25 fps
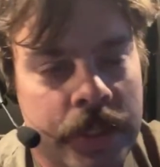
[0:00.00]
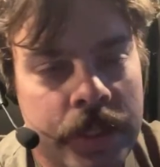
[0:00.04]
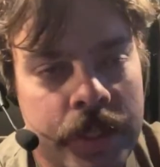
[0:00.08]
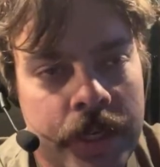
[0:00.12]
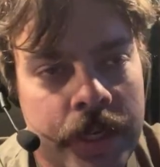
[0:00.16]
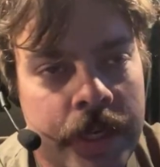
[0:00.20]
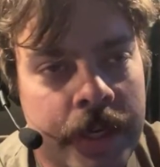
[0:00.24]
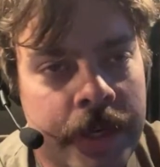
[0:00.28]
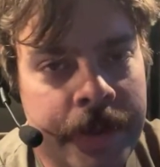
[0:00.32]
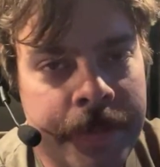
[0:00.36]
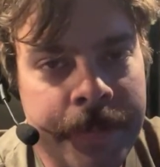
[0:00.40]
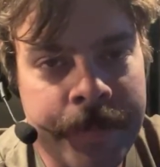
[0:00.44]

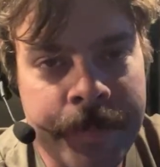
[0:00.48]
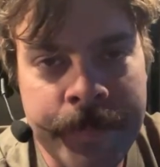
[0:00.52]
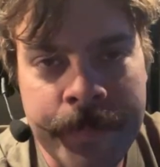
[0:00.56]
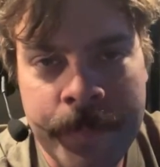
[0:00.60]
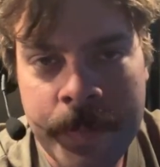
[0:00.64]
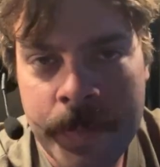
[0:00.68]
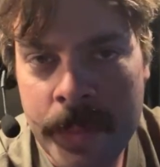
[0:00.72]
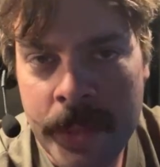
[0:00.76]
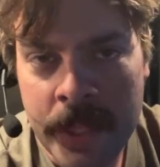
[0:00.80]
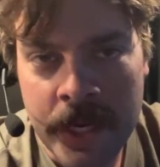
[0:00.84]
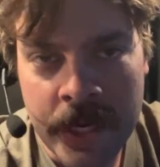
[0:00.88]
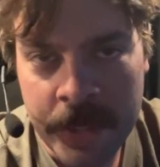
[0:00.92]
And
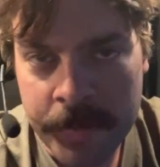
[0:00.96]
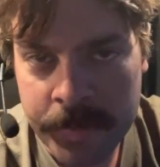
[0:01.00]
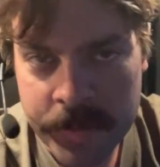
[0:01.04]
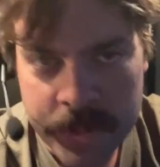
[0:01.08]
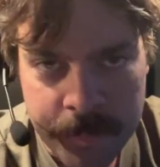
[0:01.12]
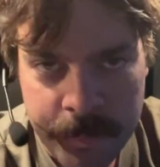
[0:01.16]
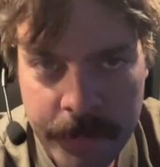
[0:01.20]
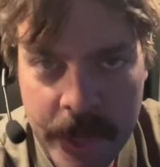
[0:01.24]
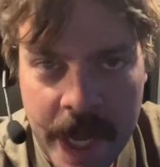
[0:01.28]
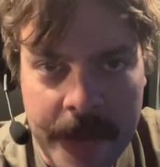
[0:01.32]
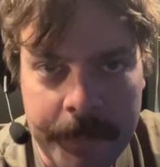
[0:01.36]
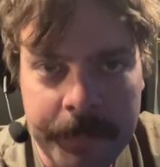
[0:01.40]
I was
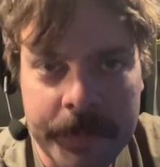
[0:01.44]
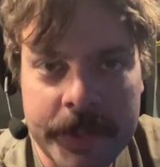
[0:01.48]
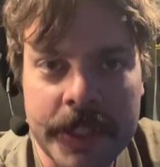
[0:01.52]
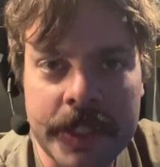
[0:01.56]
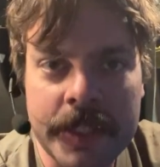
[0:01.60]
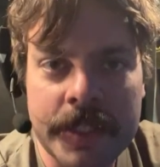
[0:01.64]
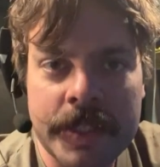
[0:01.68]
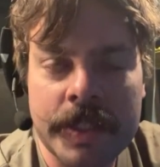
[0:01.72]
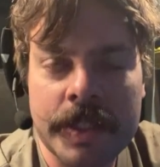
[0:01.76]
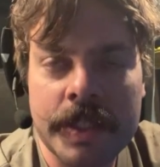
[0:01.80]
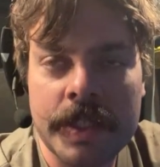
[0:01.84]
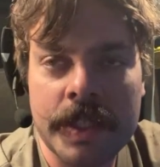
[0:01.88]
a
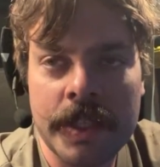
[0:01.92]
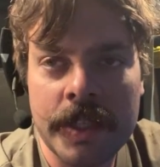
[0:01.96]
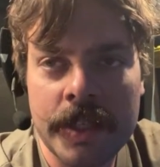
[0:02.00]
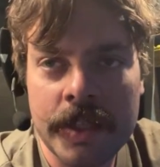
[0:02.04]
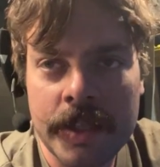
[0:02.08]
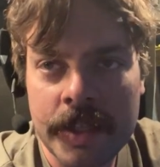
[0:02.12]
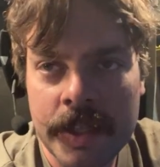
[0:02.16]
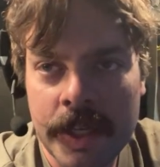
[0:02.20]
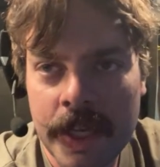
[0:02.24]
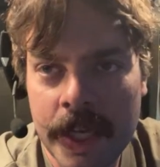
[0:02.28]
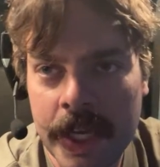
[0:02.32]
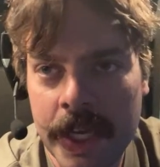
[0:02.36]
Baptist,
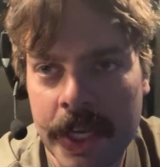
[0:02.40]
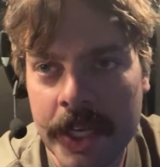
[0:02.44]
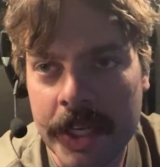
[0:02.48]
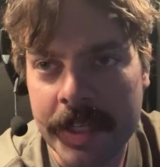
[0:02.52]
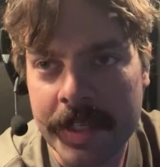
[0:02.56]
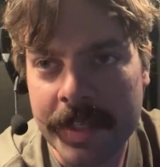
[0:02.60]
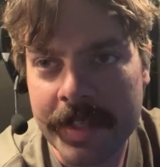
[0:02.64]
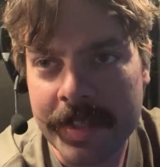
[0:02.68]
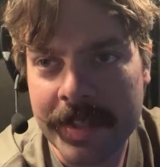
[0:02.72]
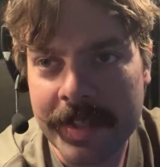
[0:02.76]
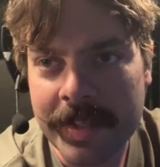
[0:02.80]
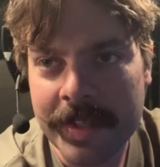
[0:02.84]

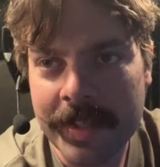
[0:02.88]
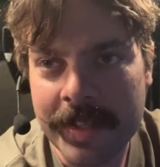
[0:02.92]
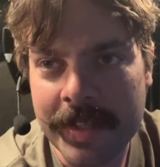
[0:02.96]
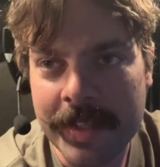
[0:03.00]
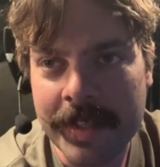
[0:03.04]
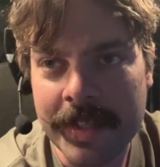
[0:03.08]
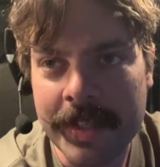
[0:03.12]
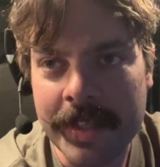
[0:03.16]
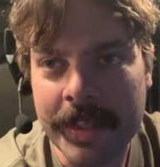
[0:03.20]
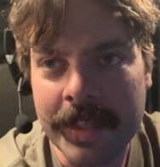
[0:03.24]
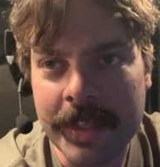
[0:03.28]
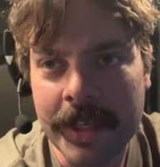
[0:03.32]
and
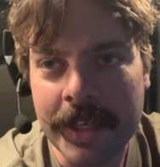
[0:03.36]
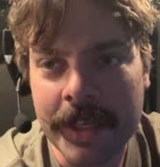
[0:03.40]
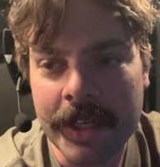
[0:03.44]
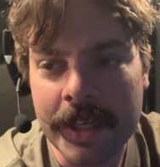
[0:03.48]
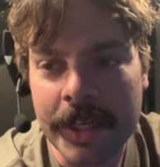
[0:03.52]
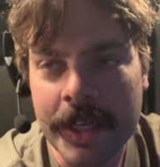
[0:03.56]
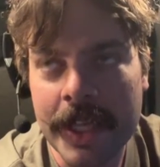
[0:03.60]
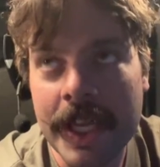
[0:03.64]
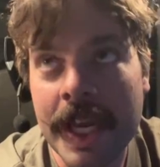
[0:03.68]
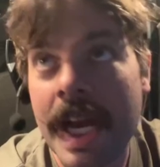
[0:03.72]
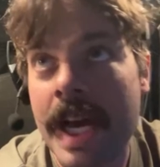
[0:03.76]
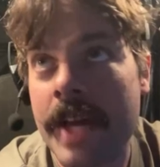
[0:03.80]
the
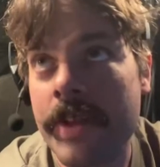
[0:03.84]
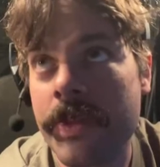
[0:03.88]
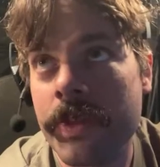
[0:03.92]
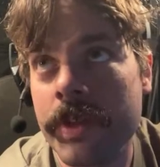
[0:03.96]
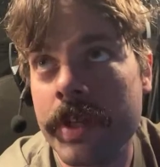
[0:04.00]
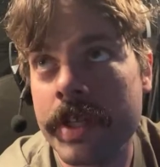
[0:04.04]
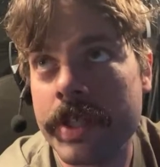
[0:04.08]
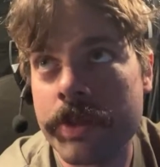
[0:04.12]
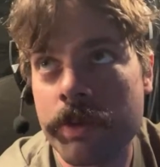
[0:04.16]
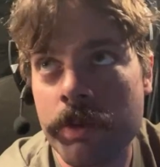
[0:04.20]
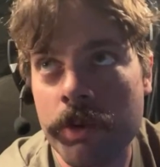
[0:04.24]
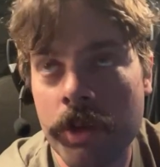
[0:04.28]

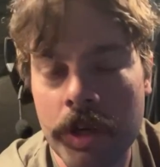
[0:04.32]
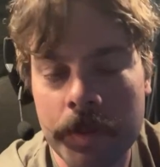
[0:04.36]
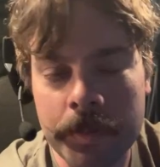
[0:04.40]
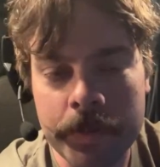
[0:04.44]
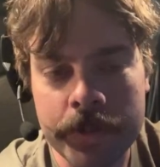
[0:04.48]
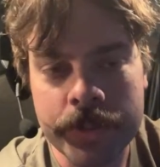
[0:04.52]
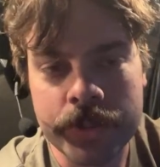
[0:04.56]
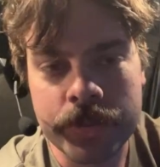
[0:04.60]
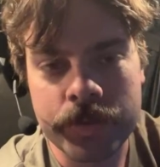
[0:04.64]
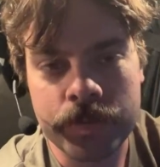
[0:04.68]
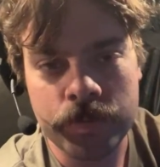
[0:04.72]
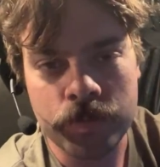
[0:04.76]
Catholics were
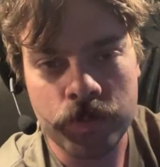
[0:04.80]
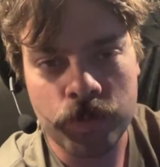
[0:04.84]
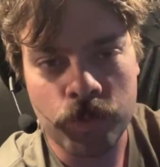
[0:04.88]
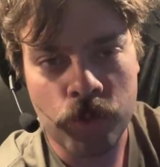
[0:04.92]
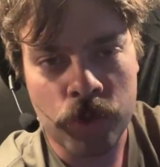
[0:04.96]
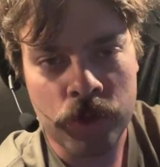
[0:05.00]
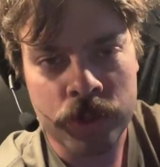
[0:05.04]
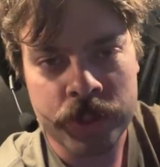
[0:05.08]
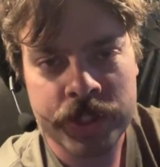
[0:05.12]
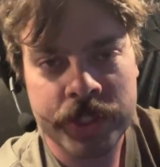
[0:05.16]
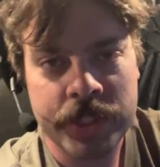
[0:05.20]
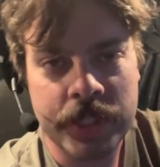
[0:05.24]
almost
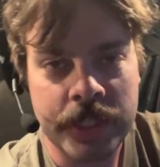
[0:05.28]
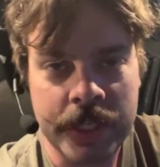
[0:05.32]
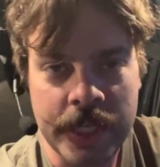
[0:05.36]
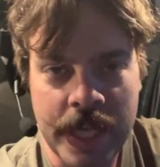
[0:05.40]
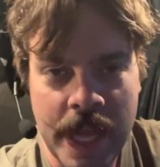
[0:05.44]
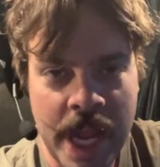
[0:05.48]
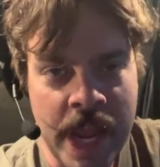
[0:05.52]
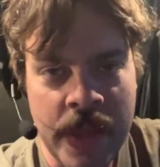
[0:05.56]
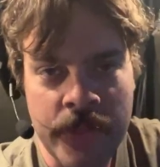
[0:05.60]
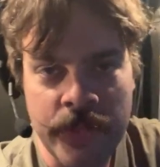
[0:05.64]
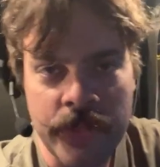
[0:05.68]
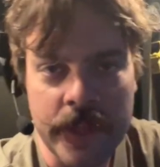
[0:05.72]
worse than
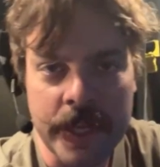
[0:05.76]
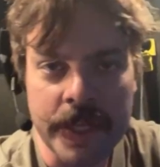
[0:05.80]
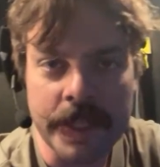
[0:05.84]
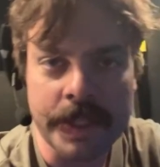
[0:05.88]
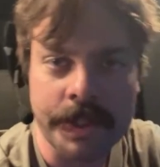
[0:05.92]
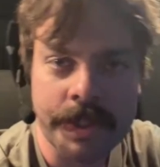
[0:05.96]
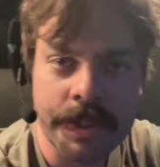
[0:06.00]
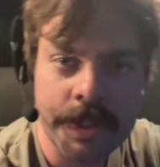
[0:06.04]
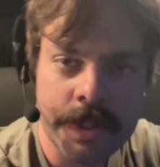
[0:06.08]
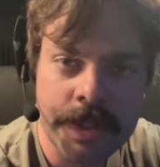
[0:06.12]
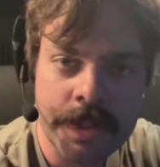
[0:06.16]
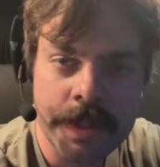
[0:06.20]

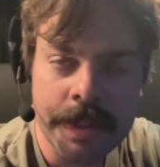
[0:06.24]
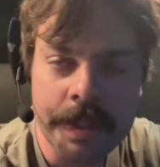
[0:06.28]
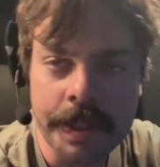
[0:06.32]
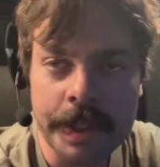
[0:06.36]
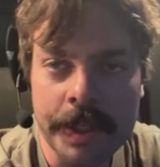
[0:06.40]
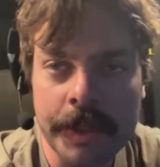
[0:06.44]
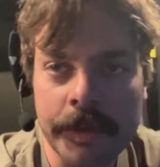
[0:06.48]
atheists,